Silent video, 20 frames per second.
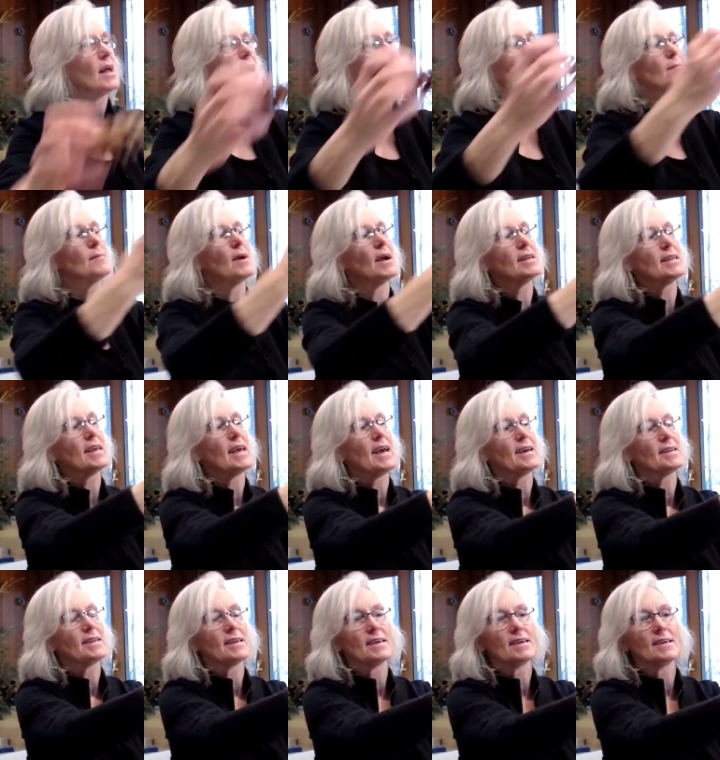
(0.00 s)
I might
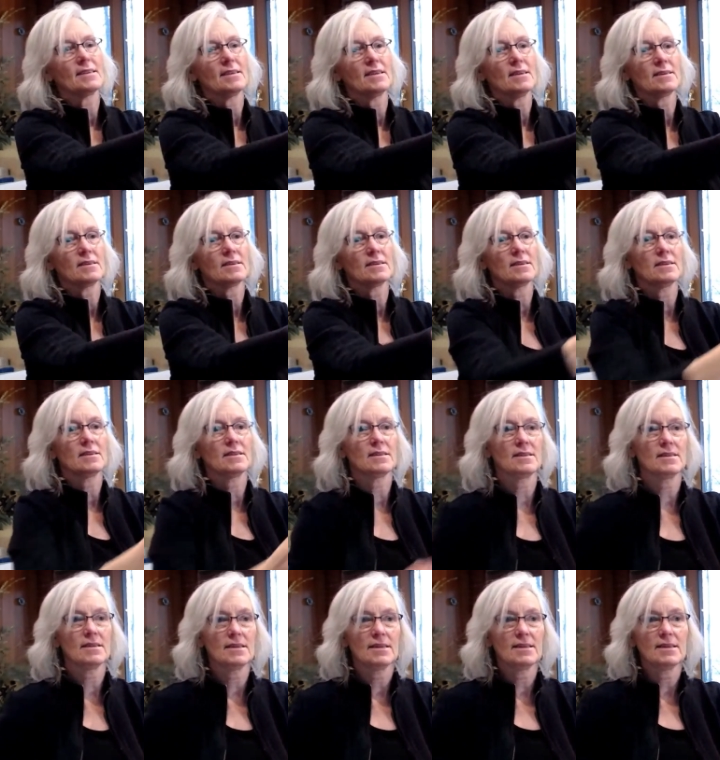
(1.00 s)
add in
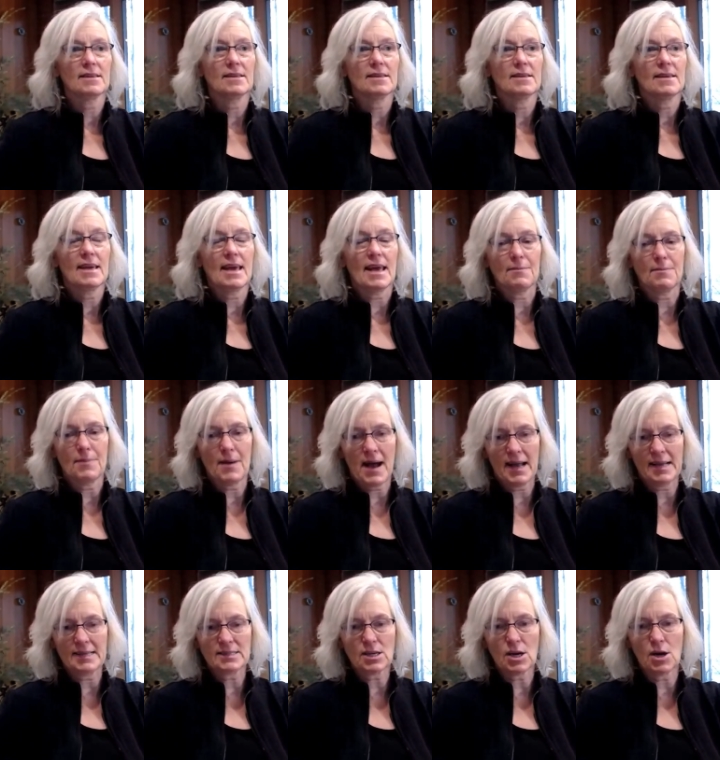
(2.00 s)
a
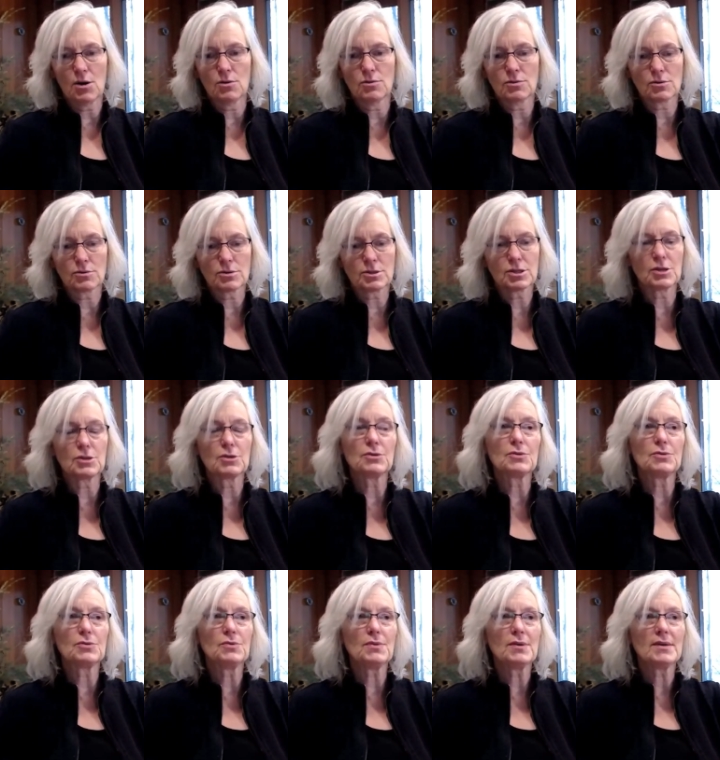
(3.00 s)
pine cone or
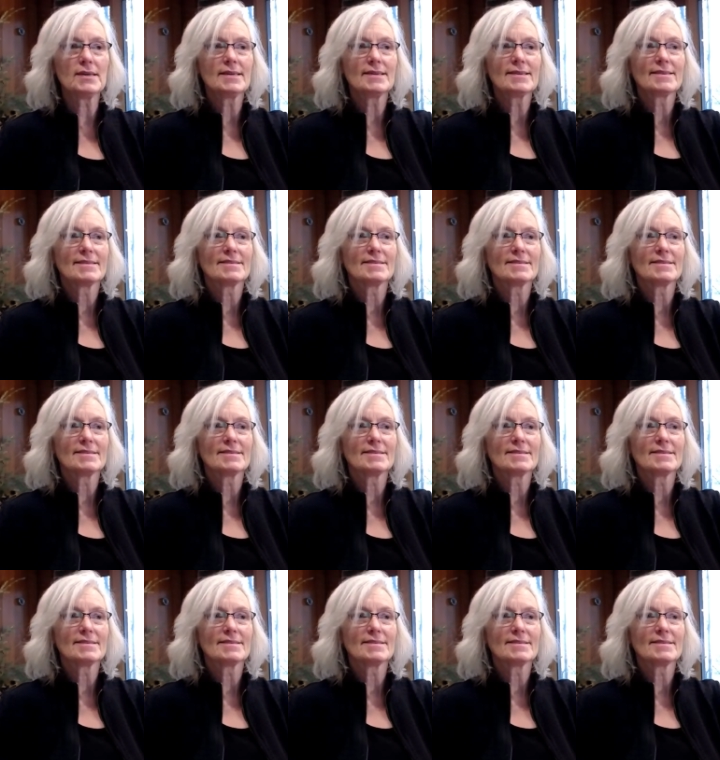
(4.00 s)
two